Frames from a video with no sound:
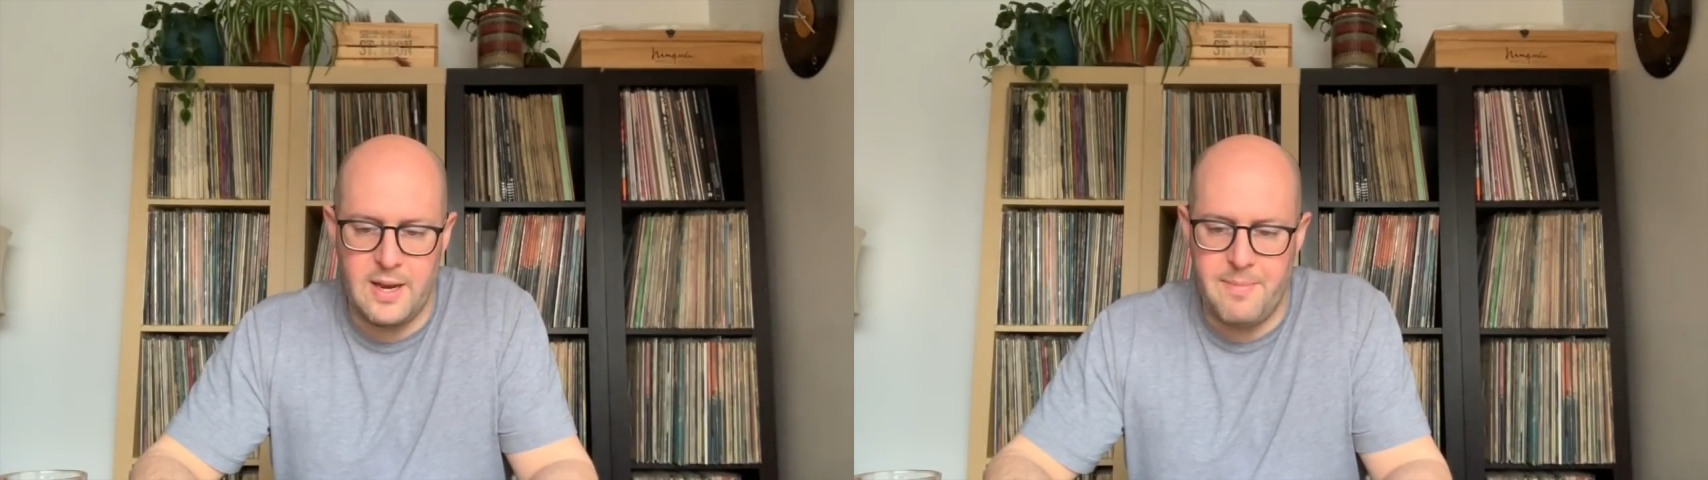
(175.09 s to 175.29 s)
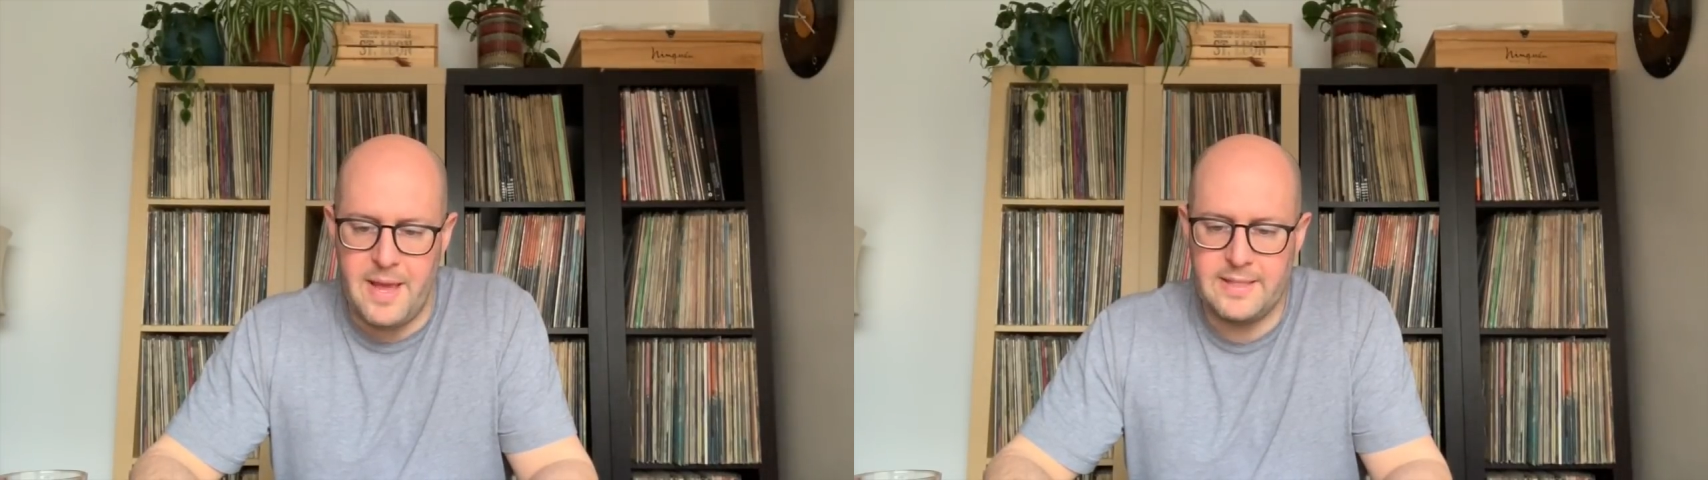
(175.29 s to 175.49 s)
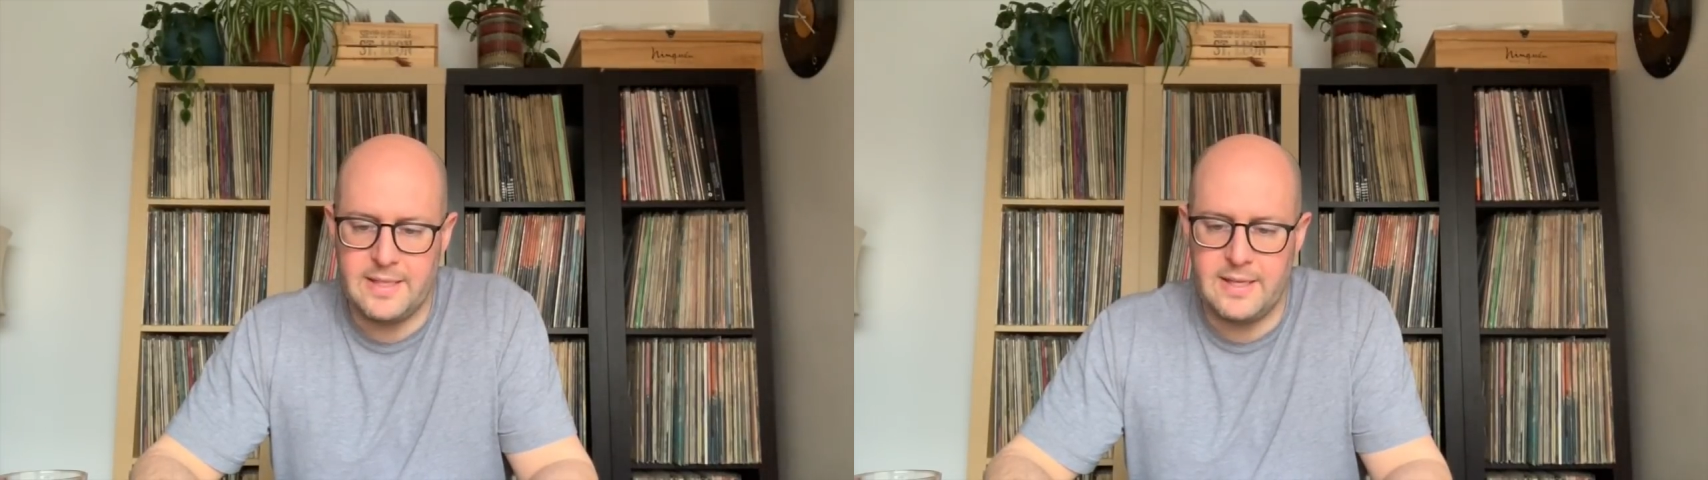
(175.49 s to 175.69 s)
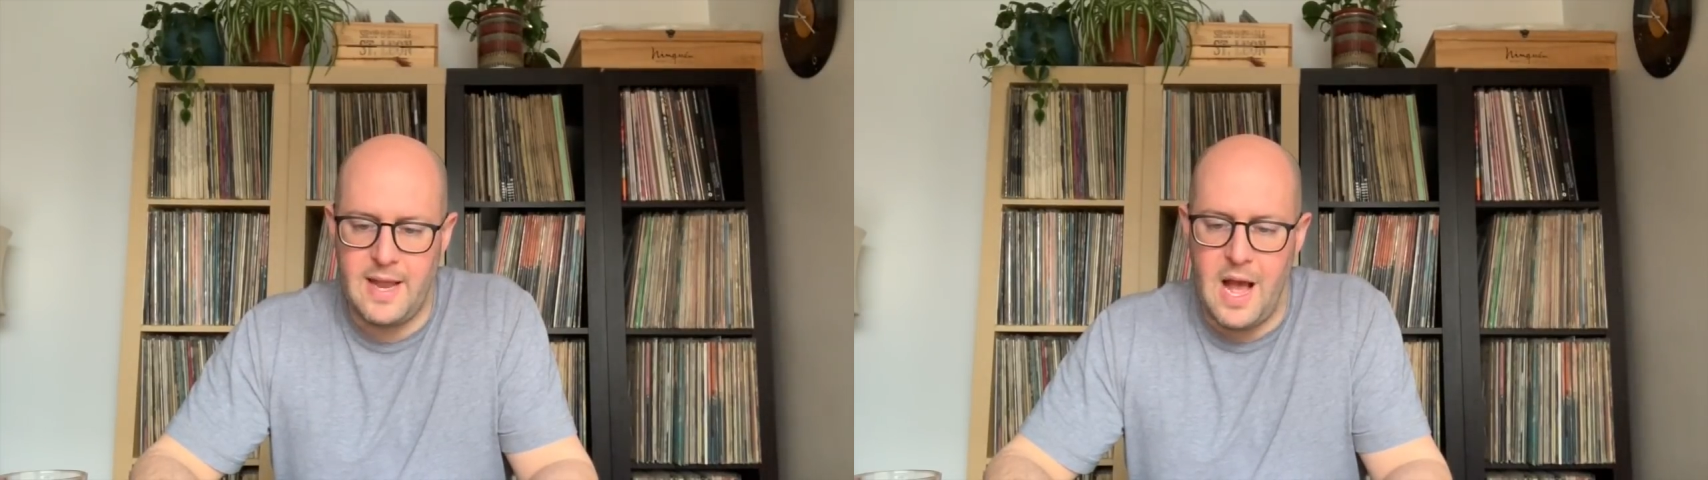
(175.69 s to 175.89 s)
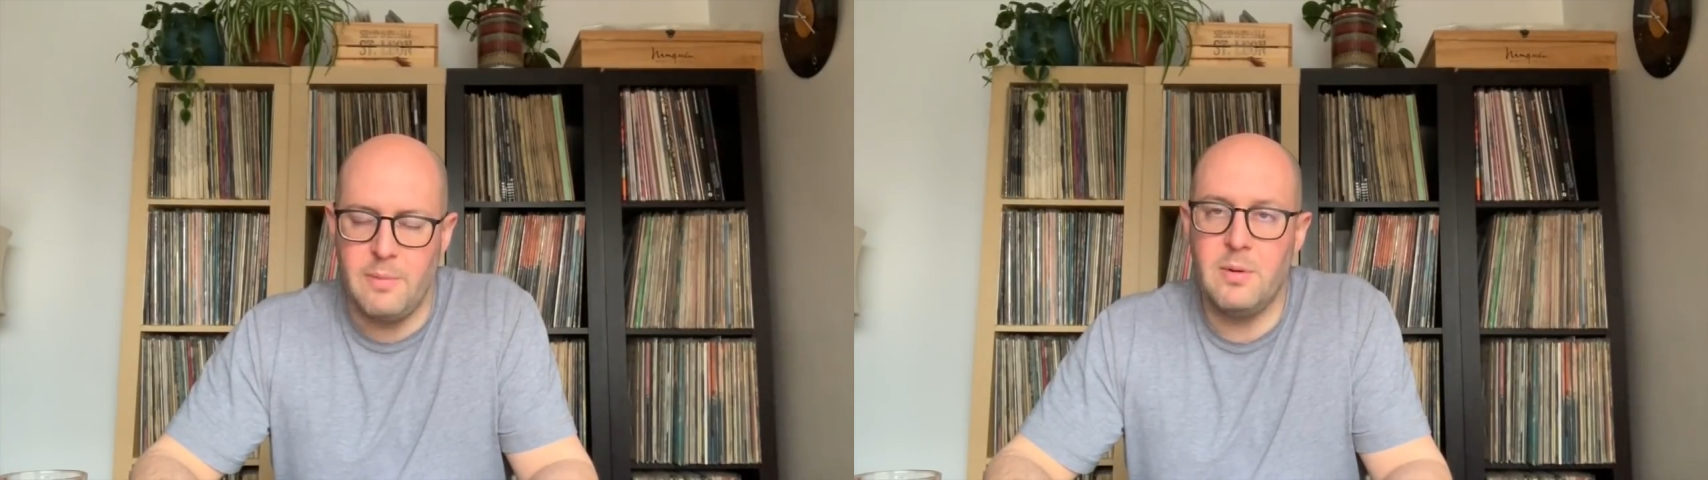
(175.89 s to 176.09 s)
amazing
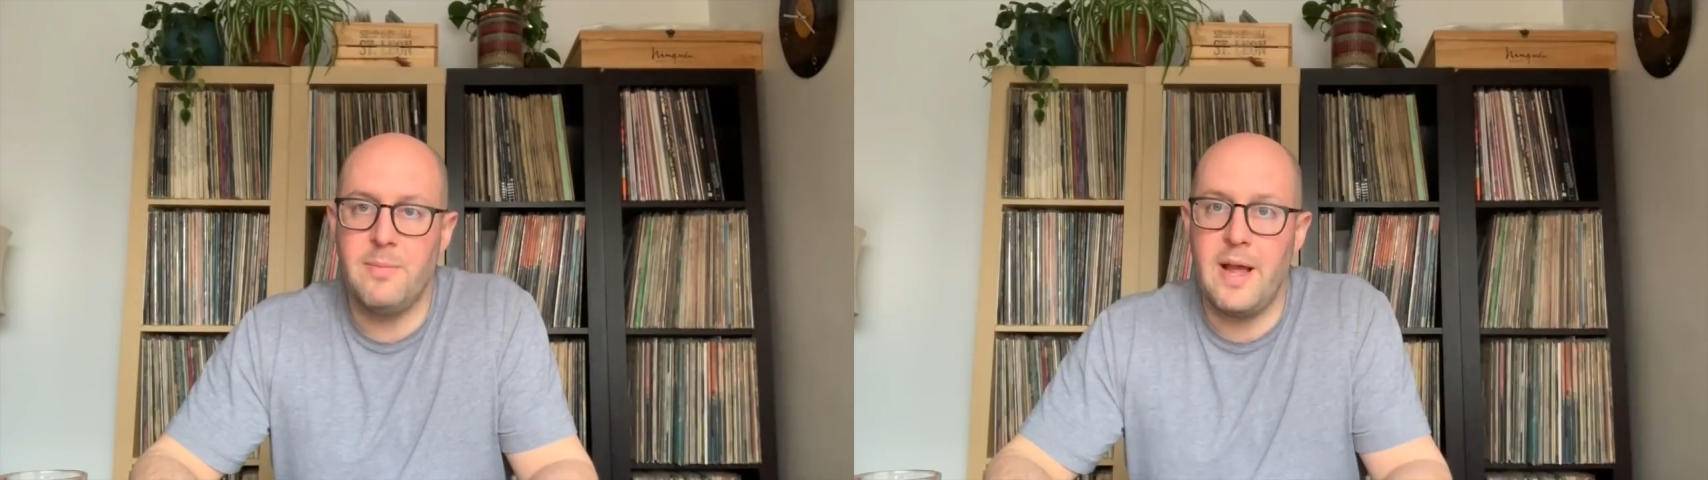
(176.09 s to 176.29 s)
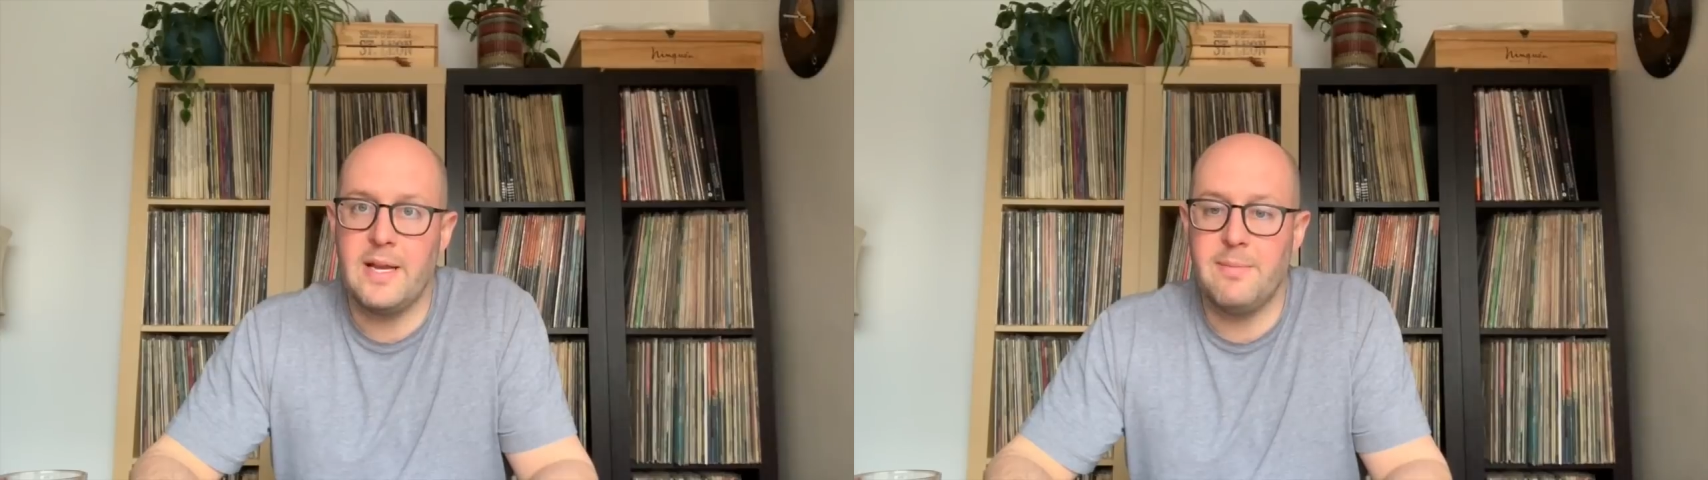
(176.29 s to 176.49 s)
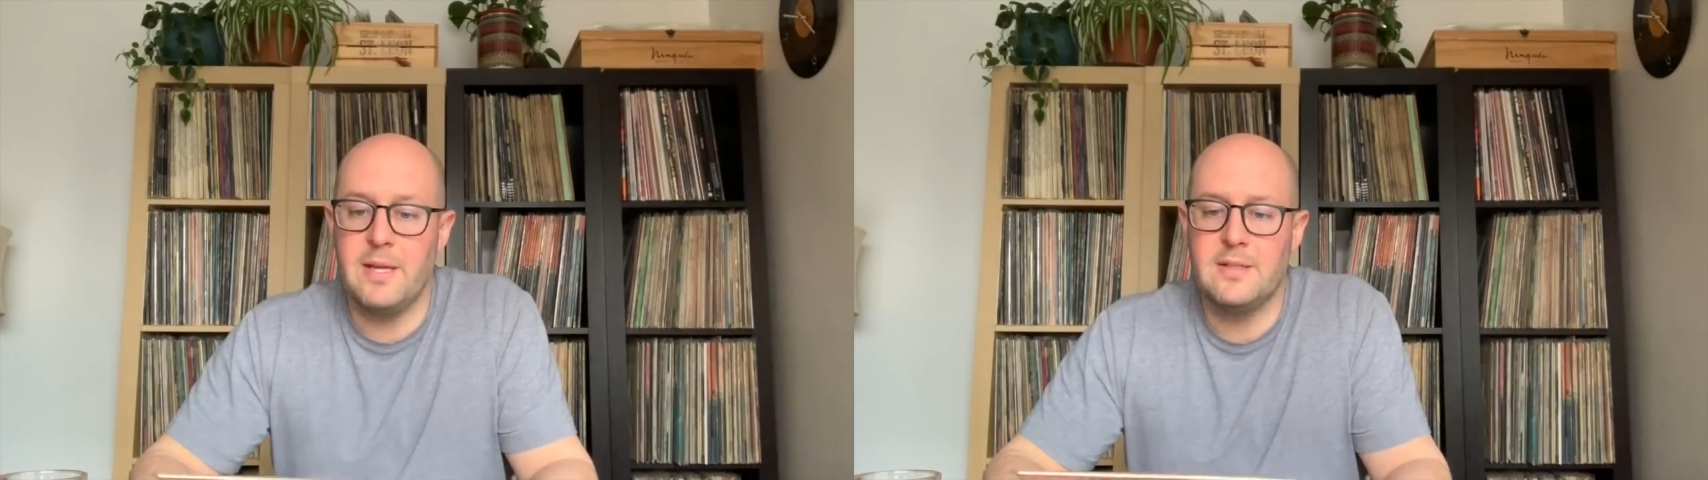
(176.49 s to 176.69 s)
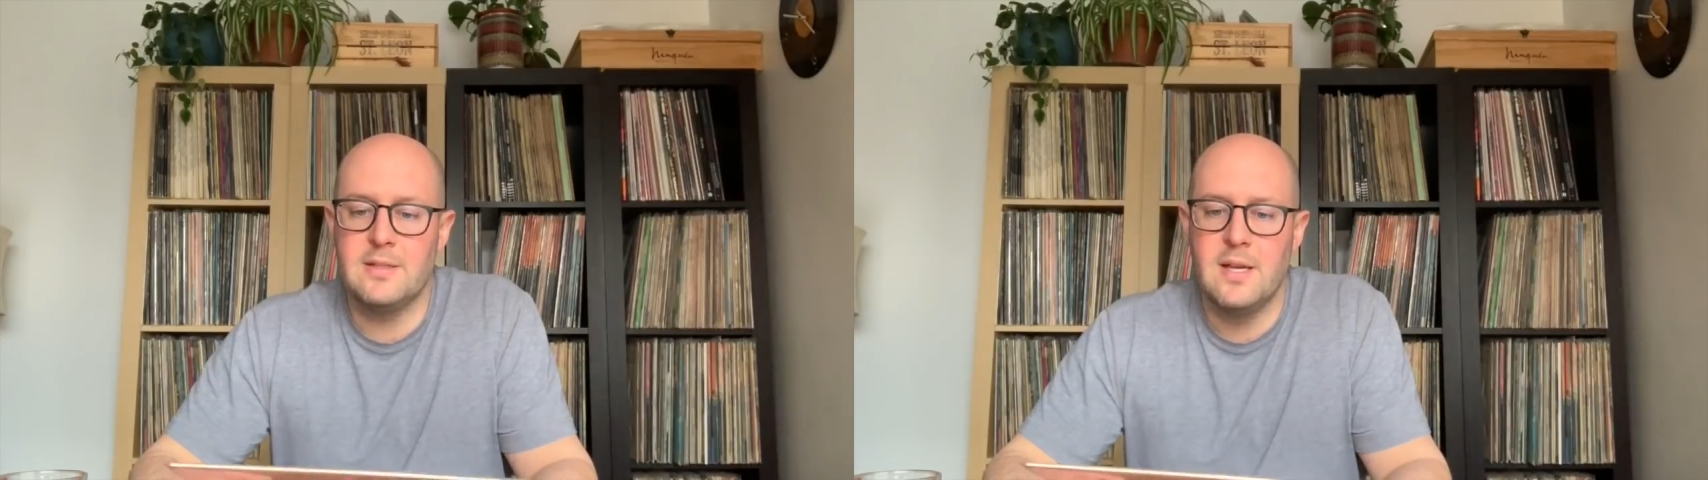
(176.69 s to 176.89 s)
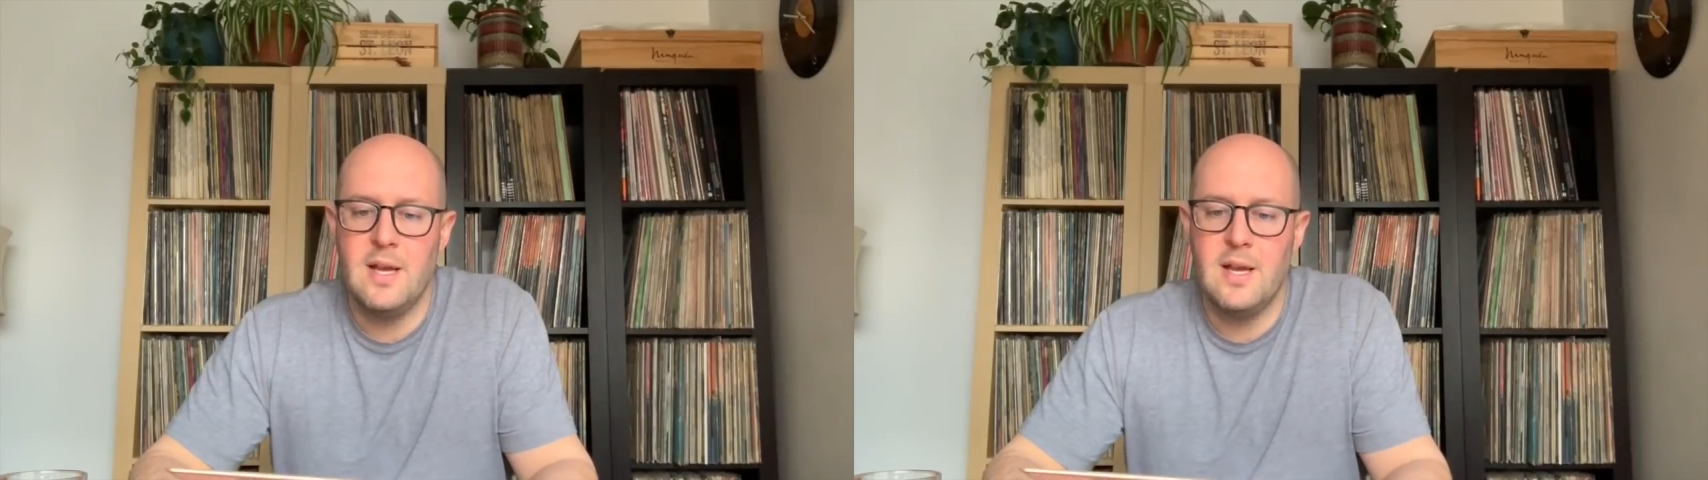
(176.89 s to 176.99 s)
album by any means.